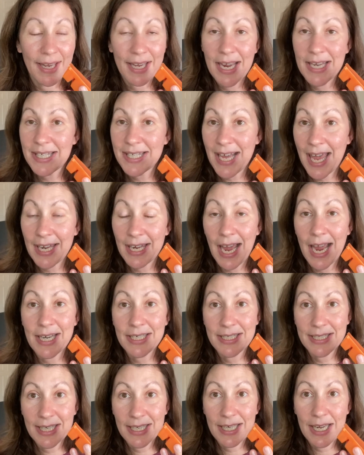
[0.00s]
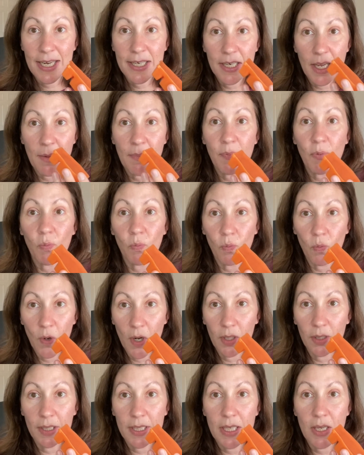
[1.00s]
I said, I did end up
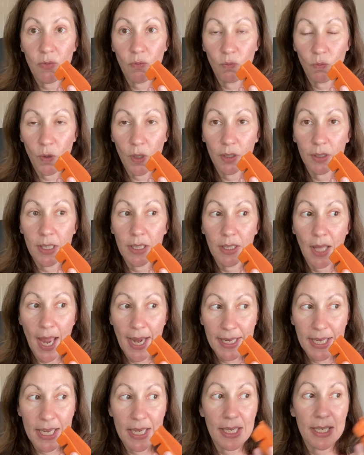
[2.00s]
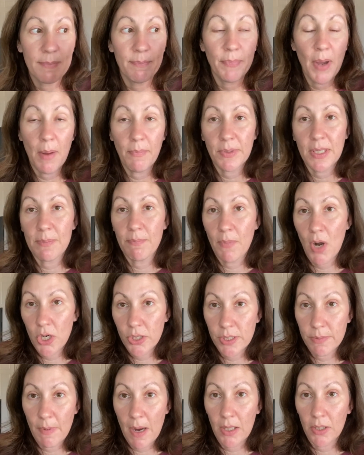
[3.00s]
really, really liking pumpkin
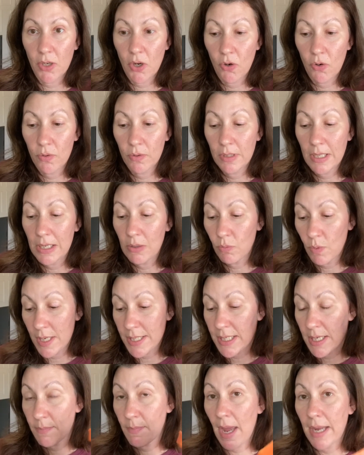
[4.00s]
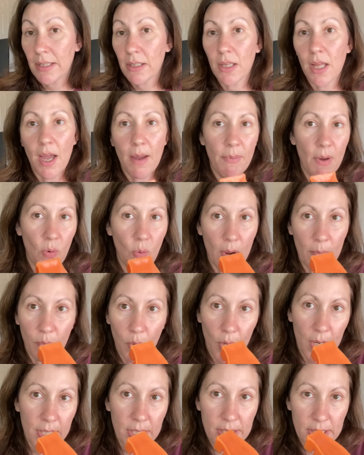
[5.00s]
marshmallow. It was in my club at one
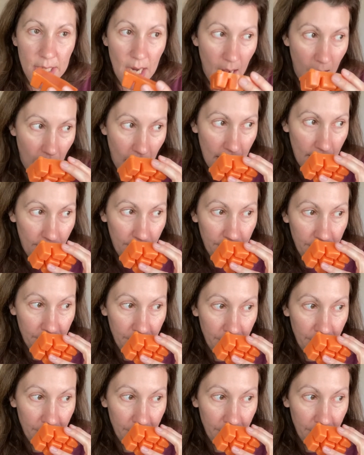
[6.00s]
point in time.